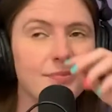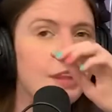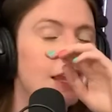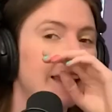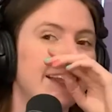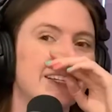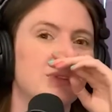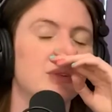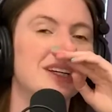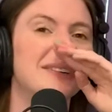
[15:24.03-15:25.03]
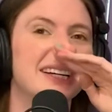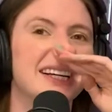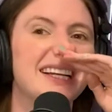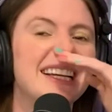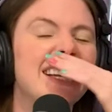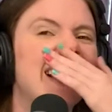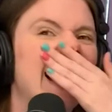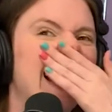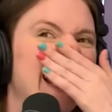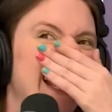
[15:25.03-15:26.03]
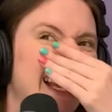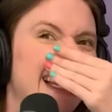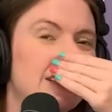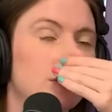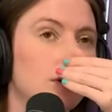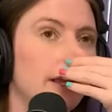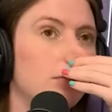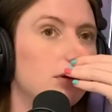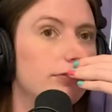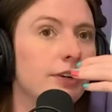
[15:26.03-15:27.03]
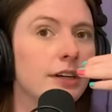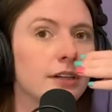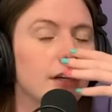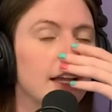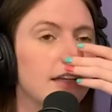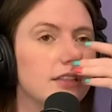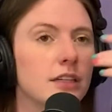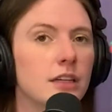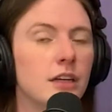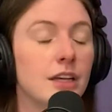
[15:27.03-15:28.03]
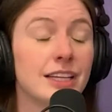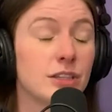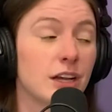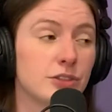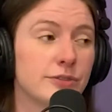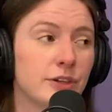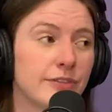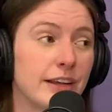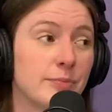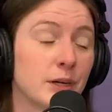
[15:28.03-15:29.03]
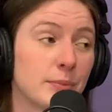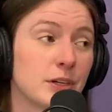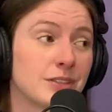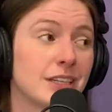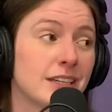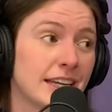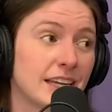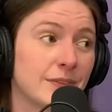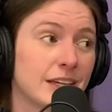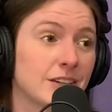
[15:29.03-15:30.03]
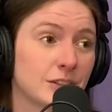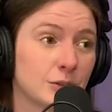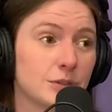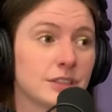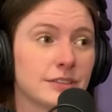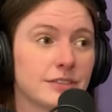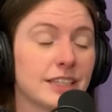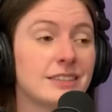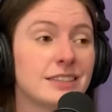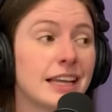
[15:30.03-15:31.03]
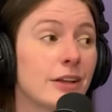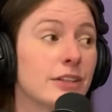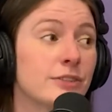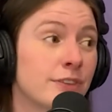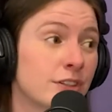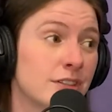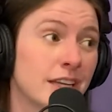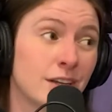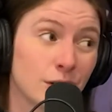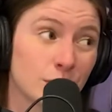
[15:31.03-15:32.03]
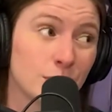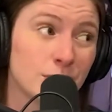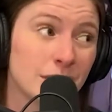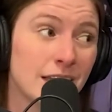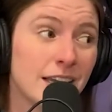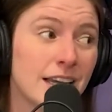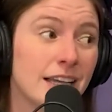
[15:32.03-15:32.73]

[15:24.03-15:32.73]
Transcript: And that's where we were. And so we're like, well, fuck. And I said, it's $145 per person a day to be all inclusive. Let's see how this first day goes and